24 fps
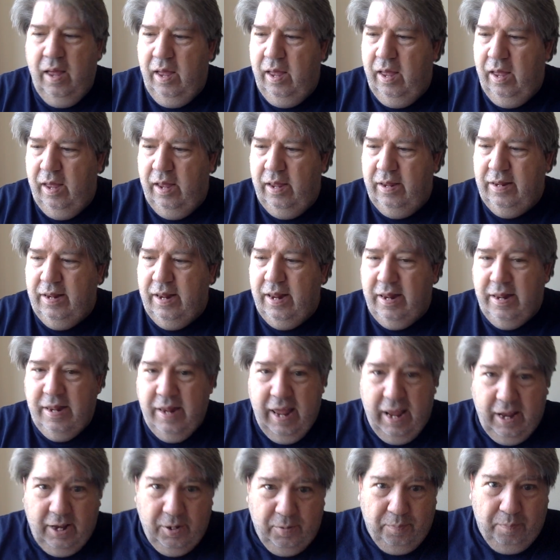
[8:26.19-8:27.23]
And the
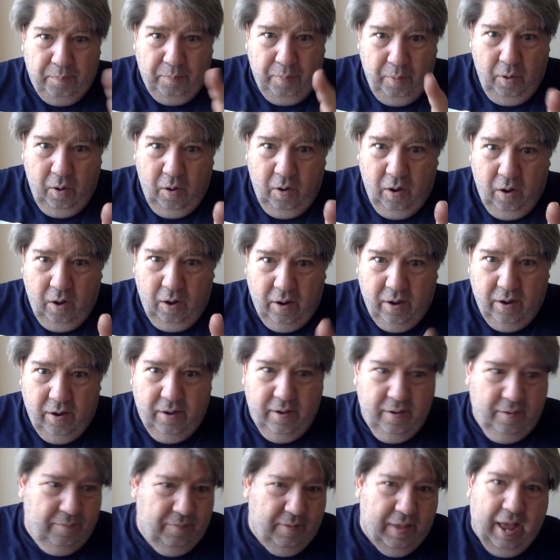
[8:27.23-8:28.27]
next book,
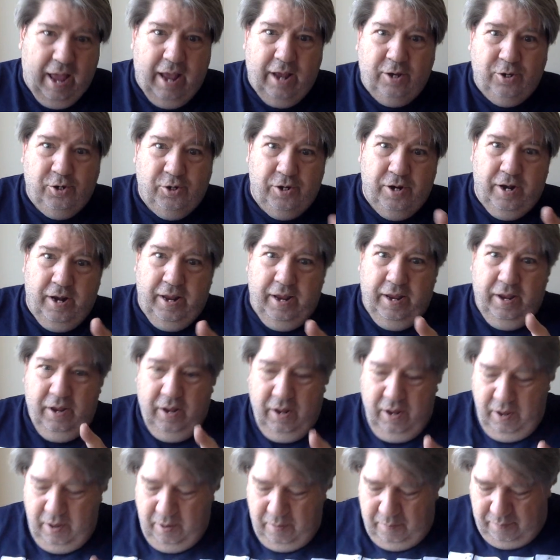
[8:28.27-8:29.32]
actually,
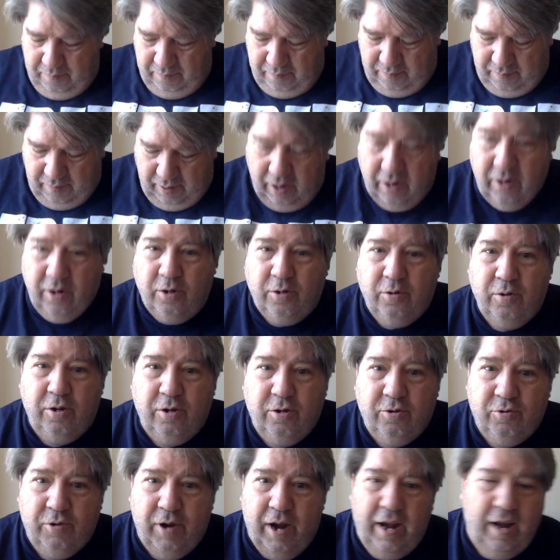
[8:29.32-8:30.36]
I'm going to do a
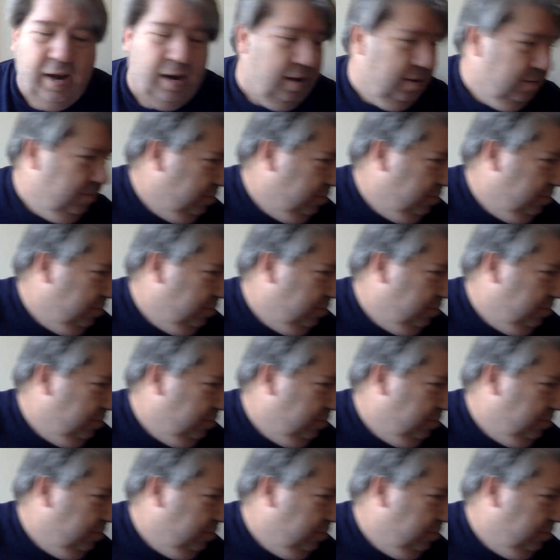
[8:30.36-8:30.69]
trailer.